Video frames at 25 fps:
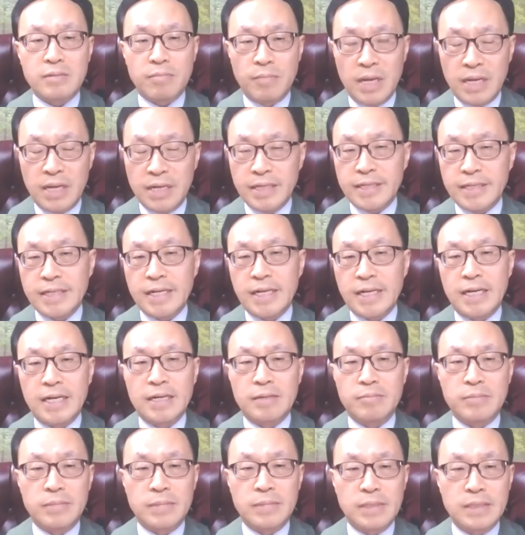many
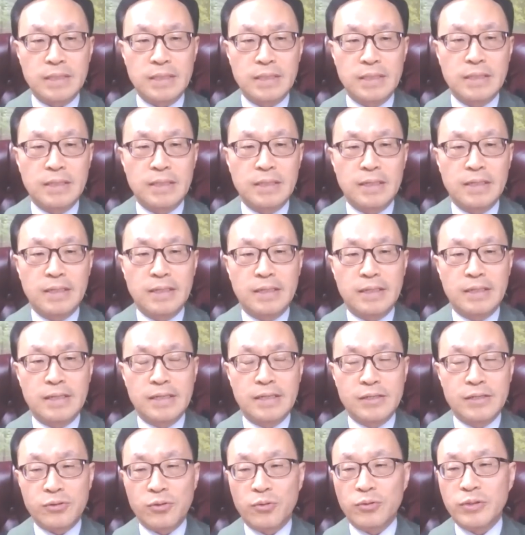times,
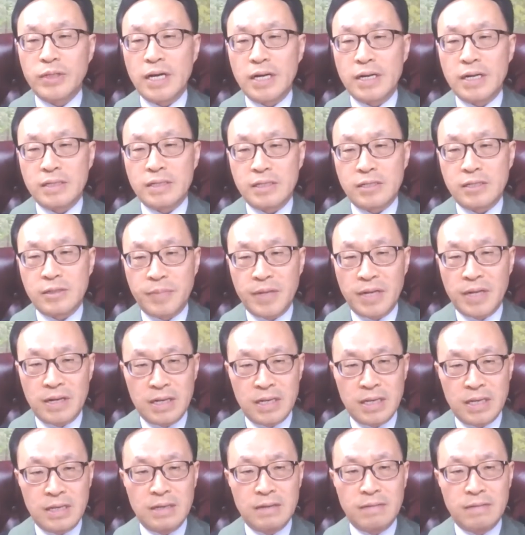so does the
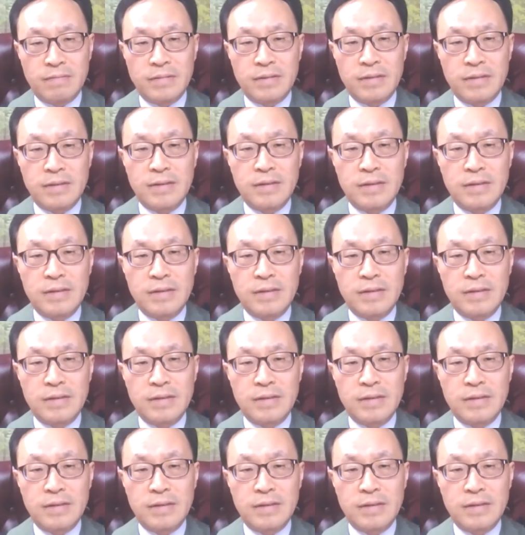believed.